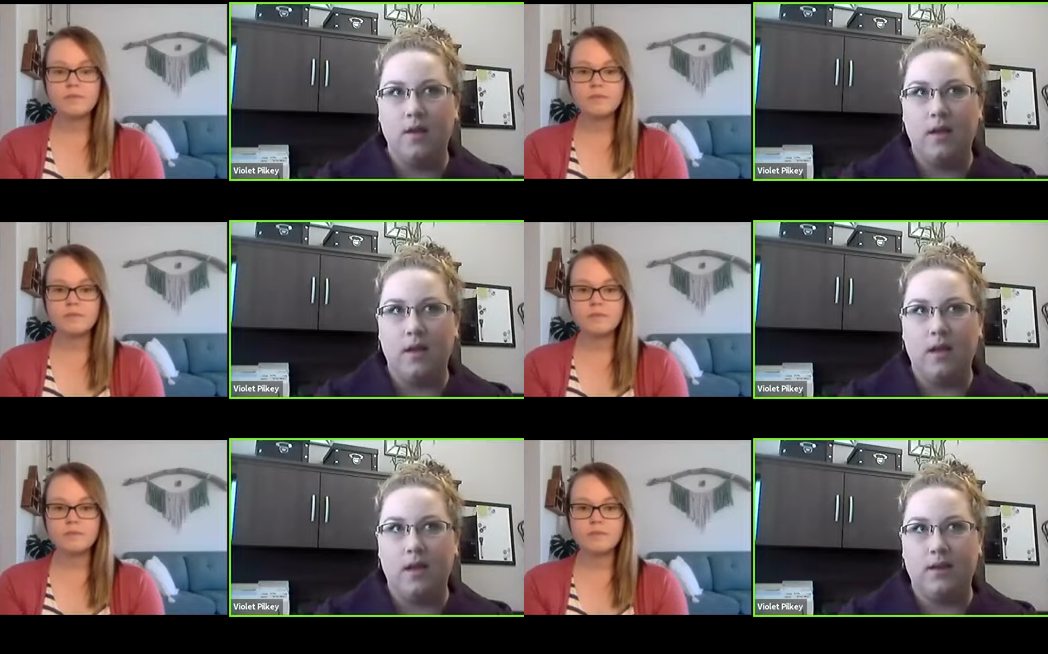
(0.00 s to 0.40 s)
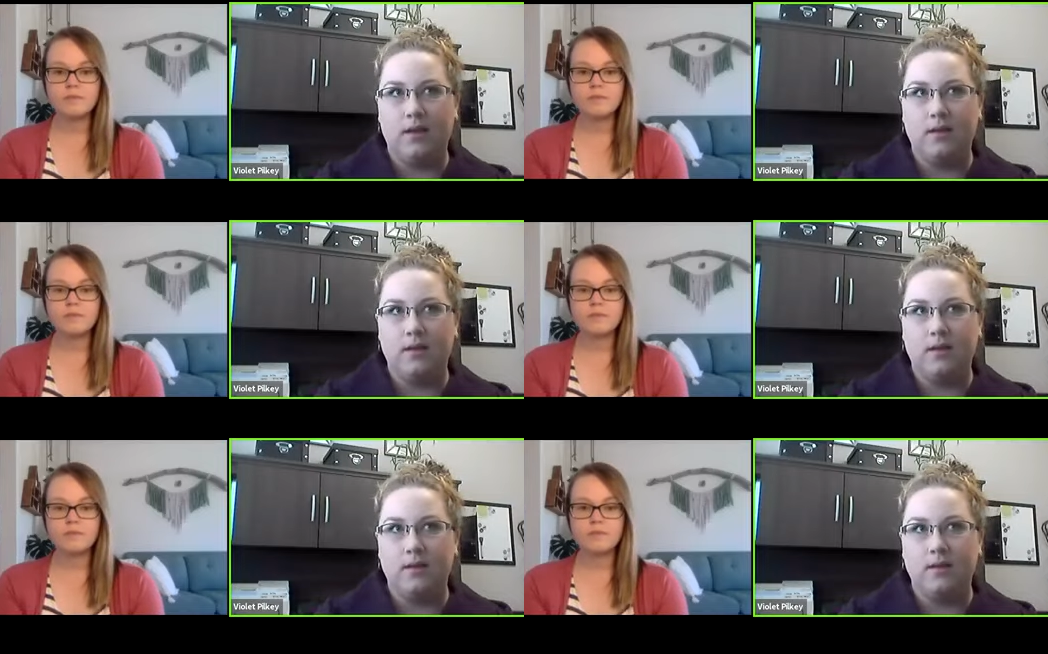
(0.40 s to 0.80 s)

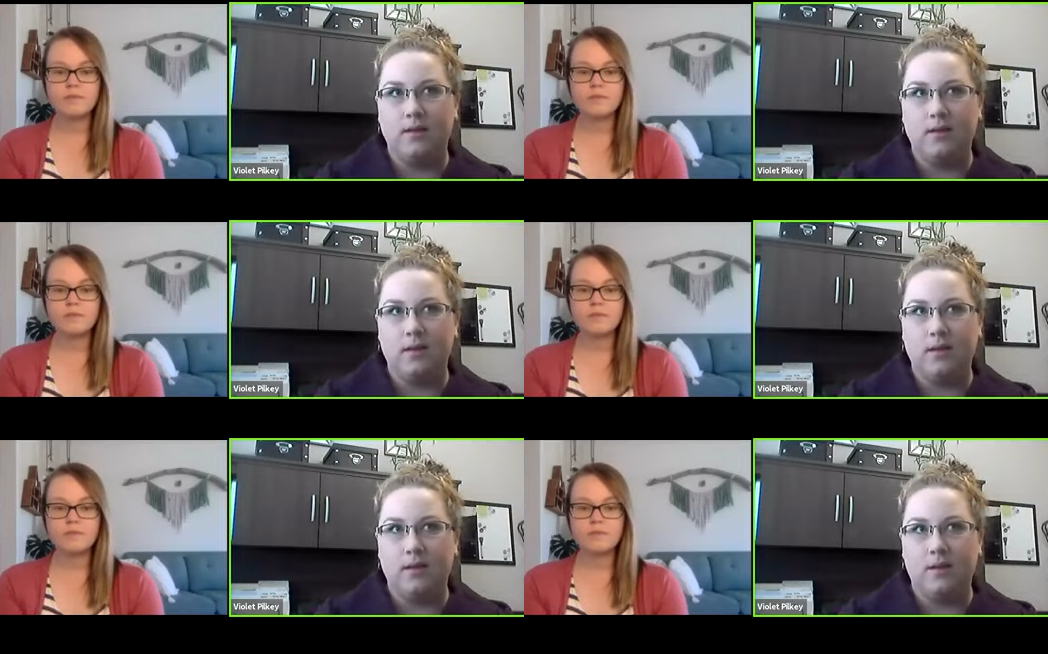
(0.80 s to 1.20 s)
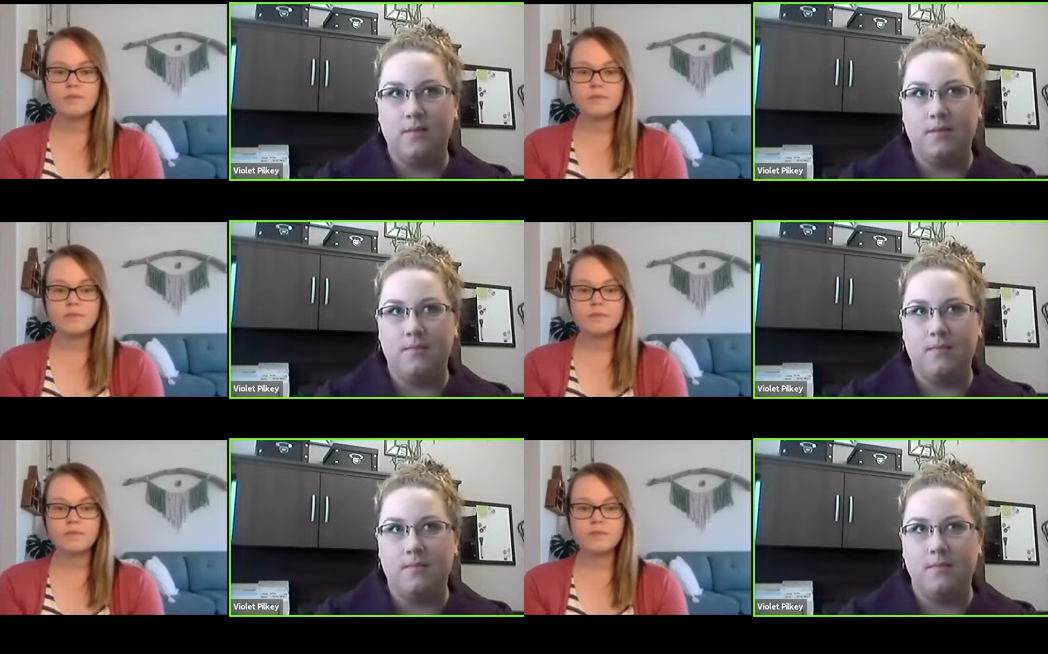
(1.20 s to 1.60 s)
Speaker 1: And
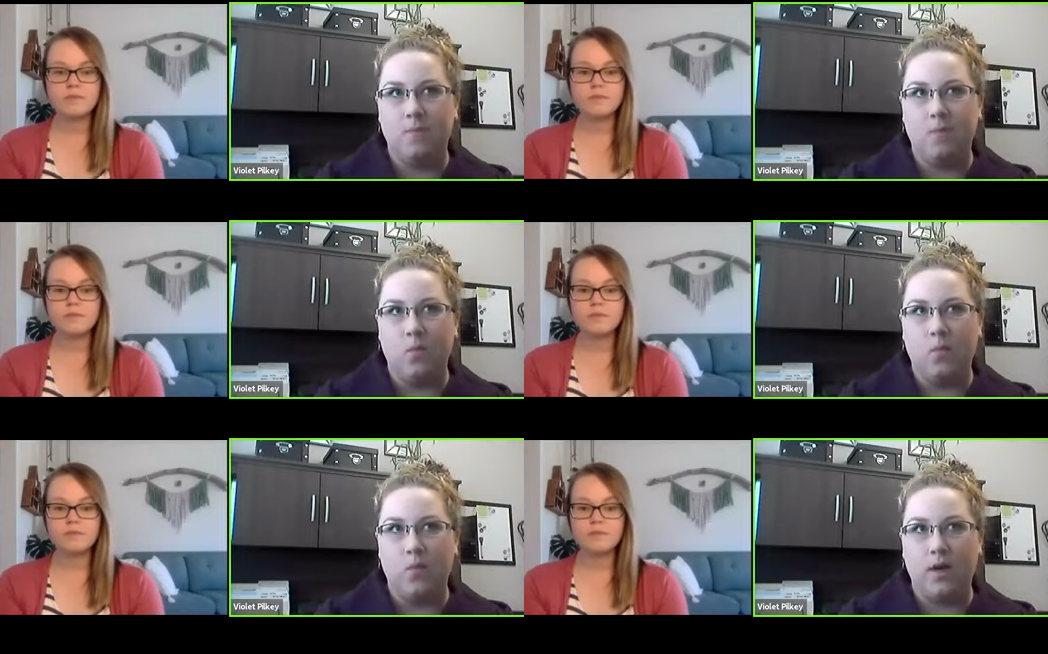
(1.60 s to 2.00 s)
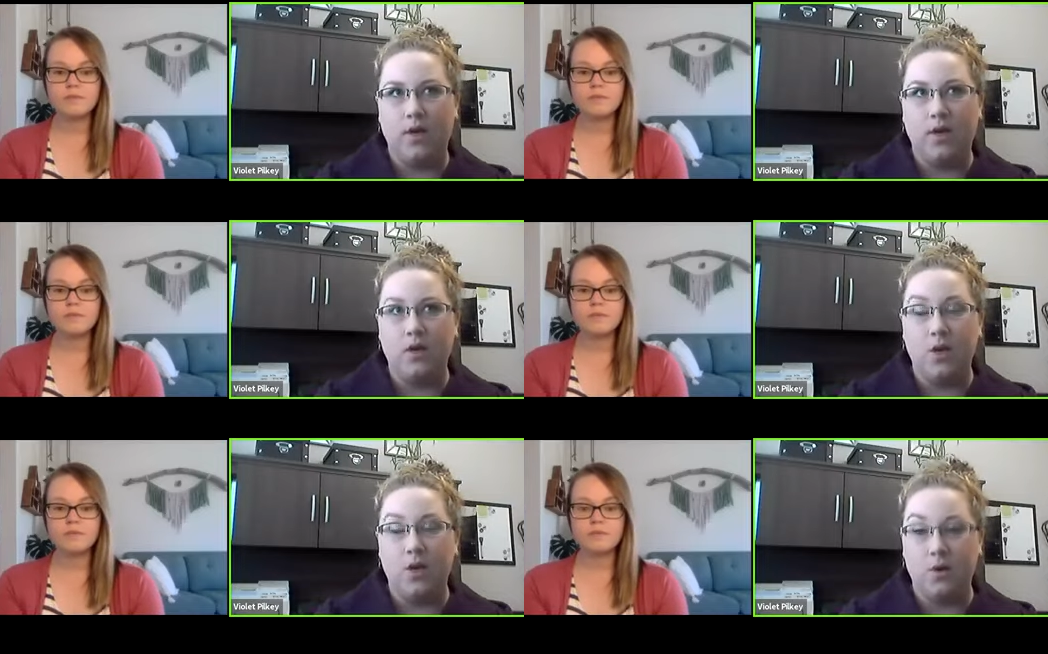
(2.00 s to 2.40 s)
um, what I
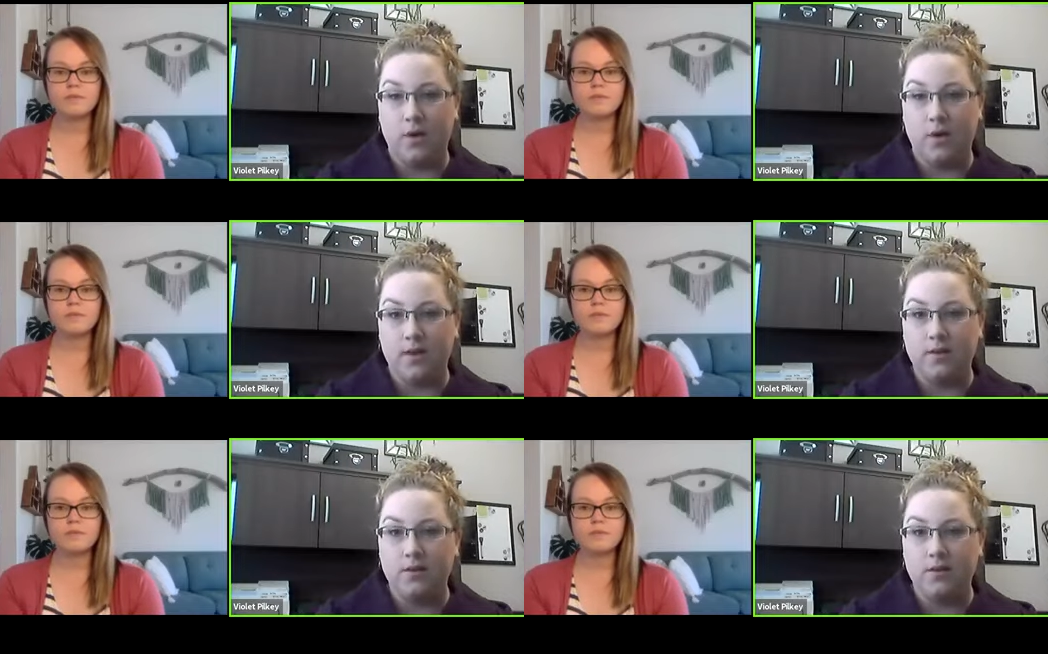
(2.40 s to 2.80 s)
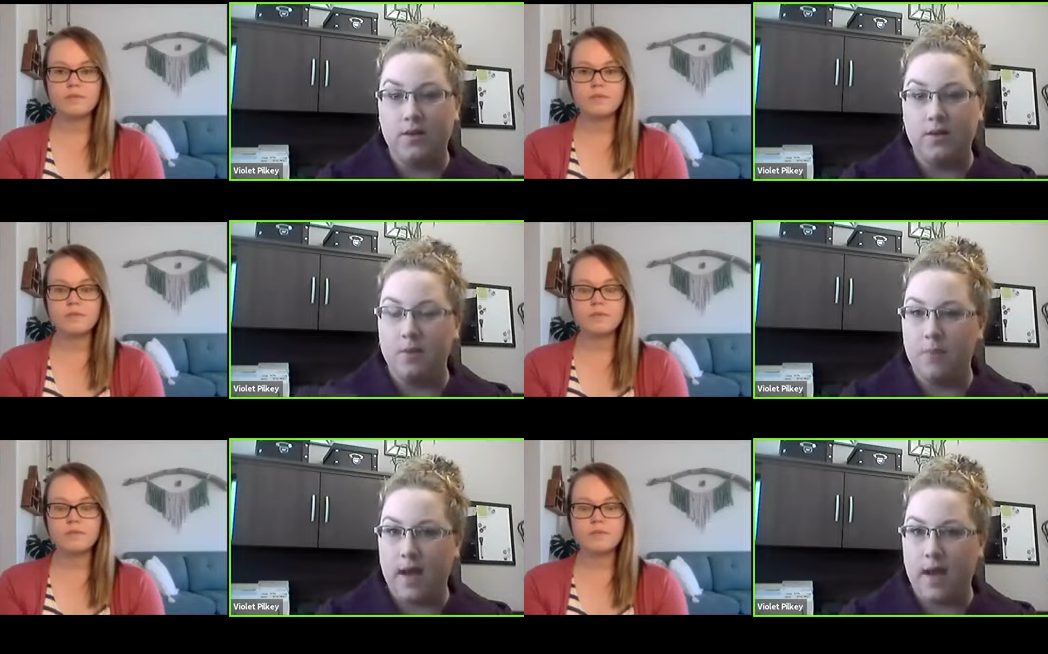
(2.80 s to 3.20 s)
noticed
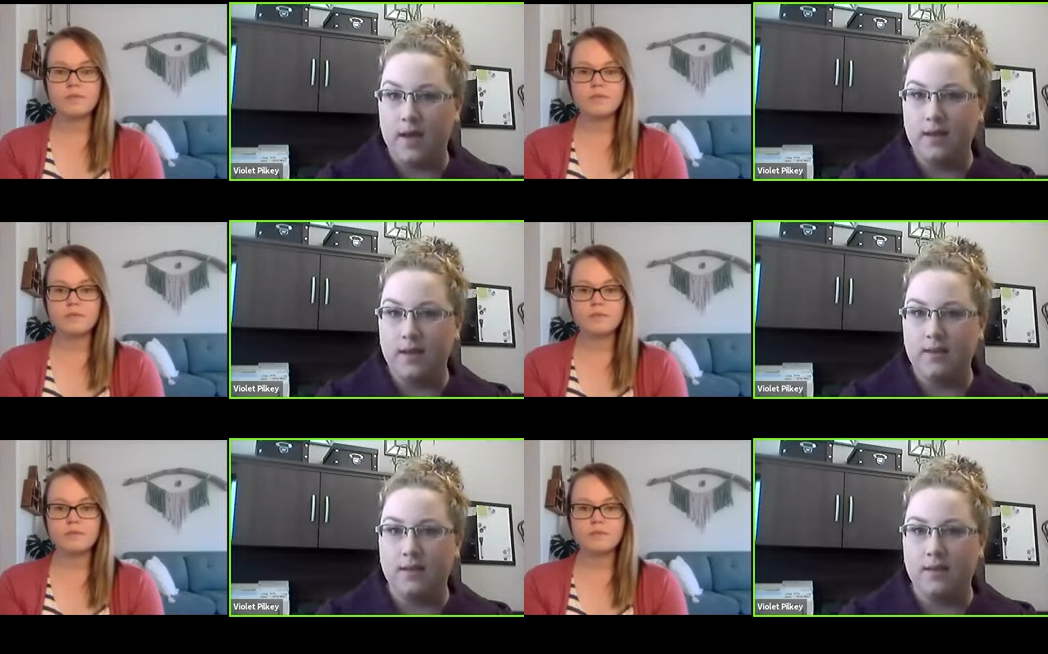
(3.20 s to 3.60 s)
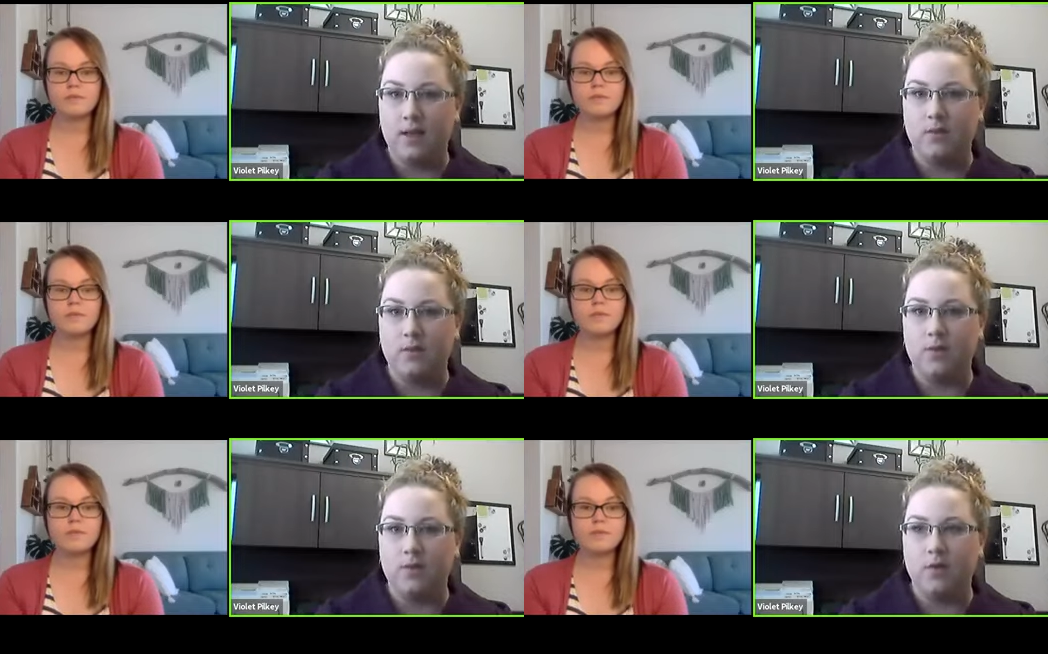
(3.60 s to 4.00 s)
looking back is that
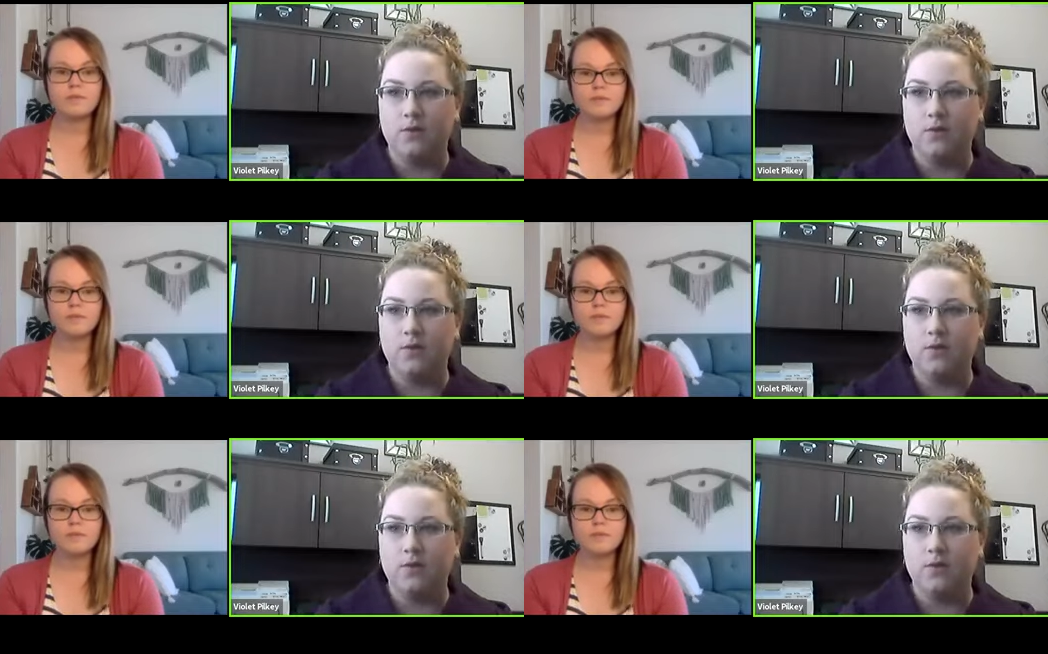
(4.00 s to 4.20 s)
I was also